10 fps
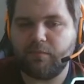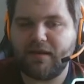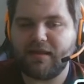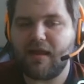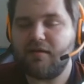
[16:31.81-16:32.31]

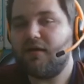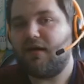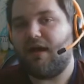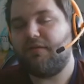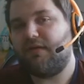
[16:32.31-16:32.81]
But yeah,
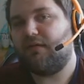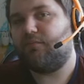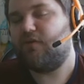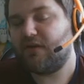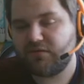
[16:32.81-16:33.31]
I
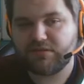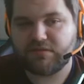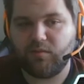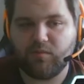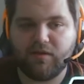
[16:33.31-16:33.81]
think pretty
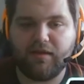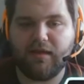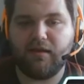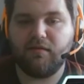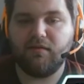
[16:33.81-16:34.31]
interesting one again.